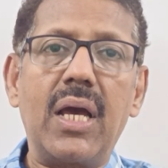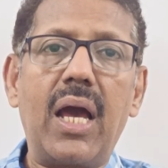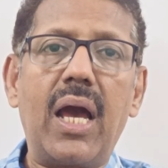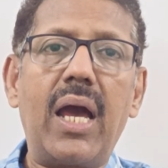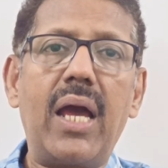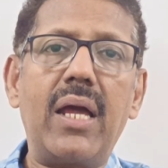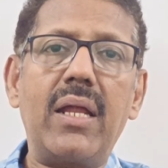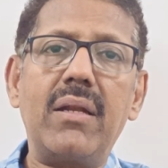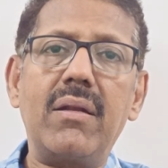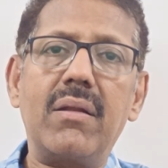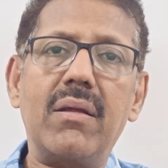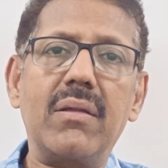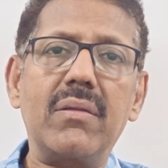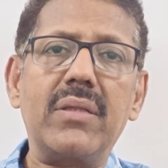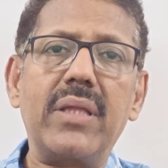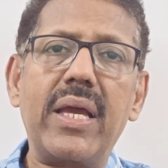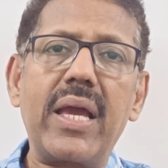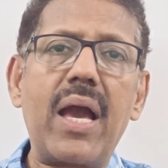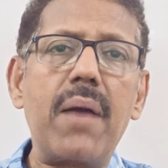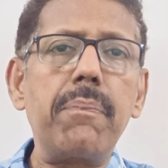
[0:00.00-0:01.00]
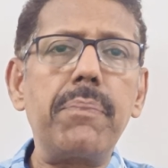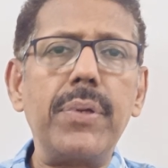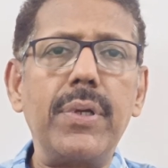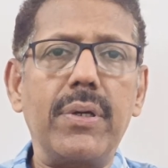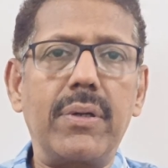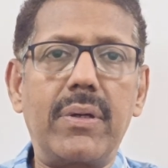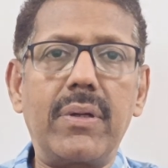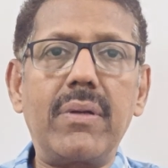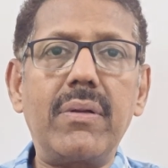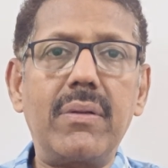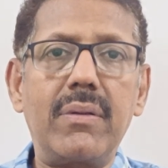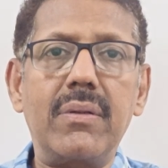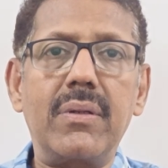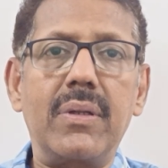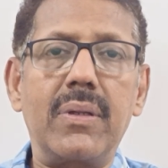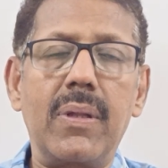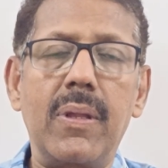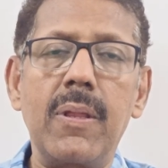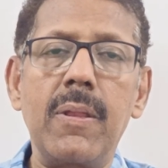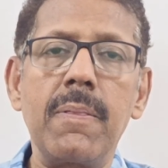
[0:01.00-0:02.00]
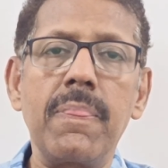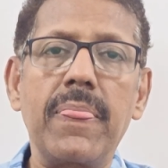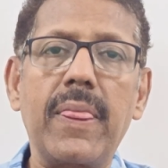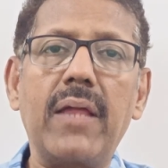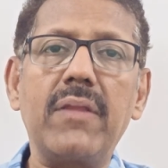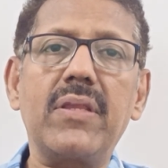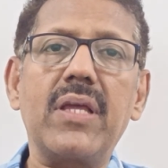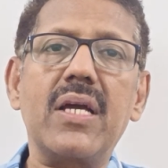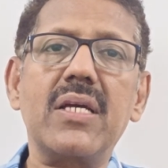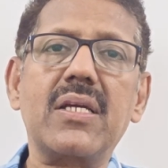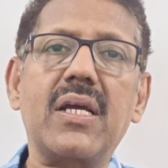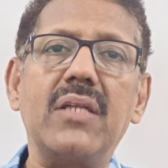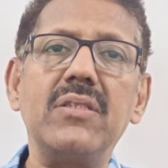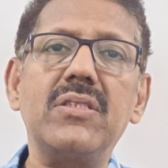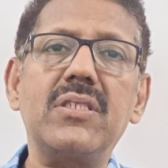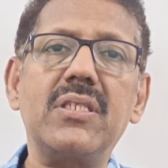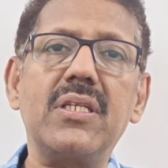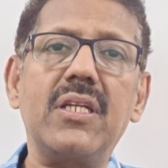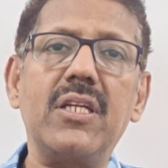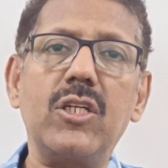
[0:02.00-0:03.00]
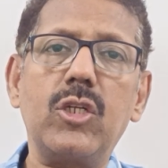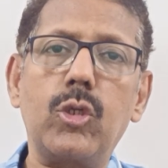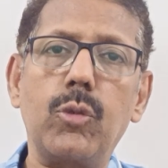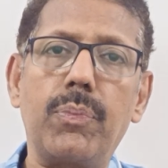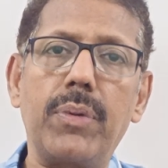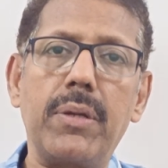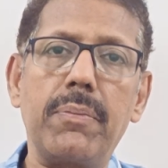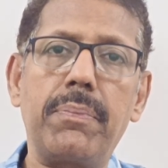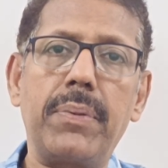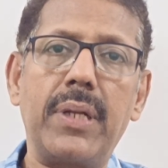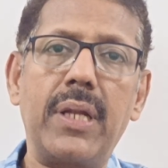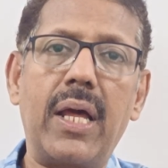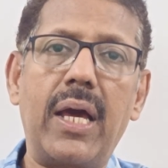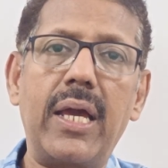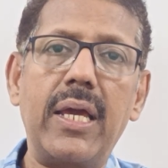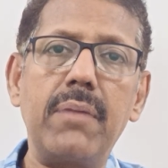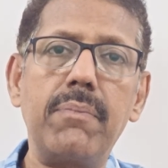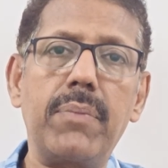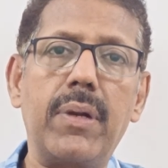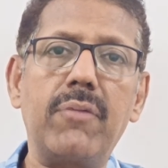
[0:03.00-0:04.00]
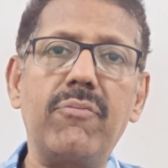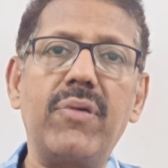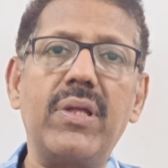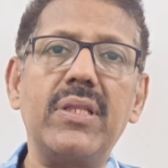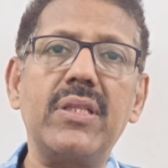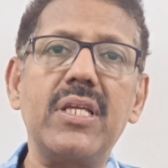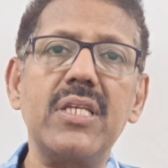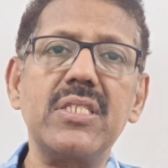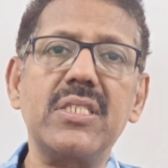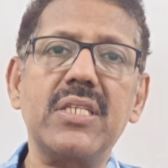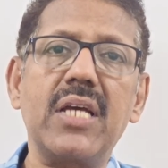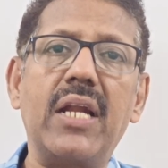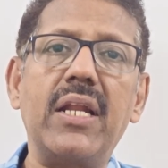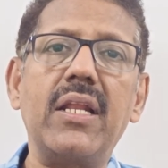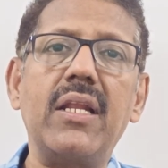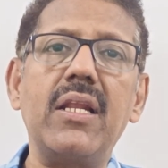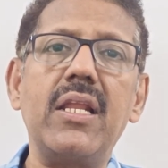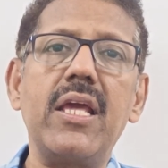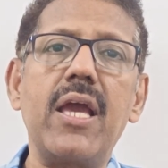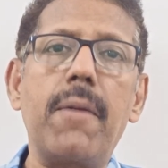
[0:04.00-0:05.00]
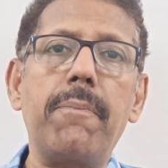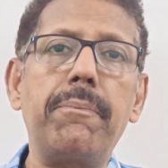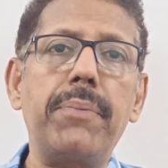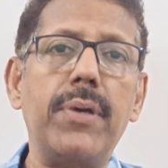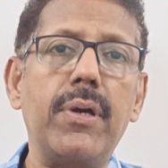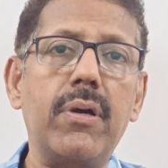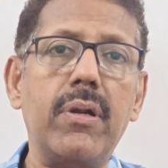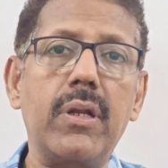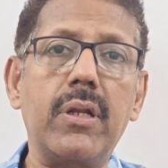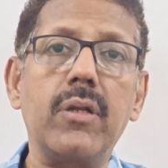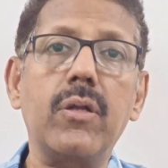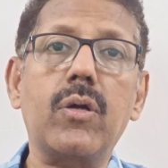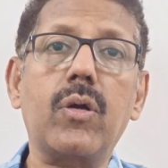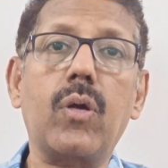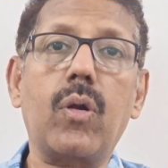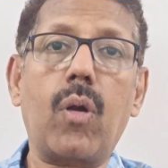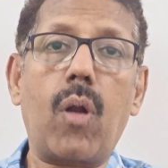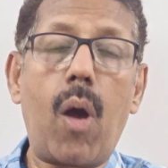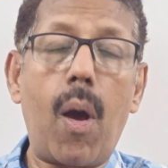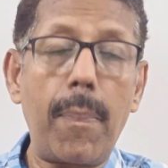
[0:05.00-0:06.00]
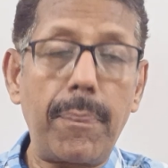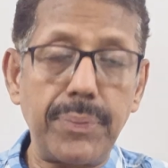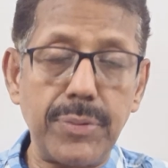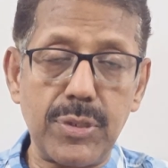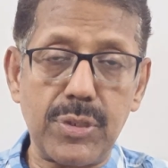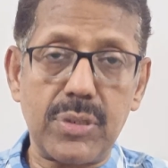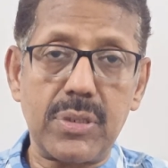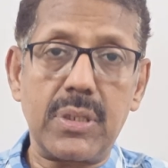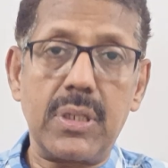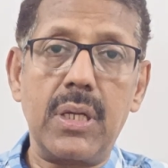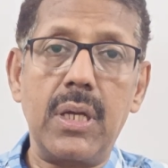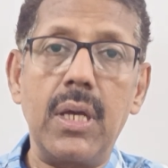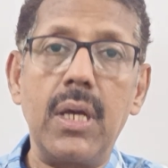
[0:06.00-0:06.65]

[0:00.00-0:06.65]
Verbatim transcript: and they appear and they are considered to be benign but when they suddenly appear in crops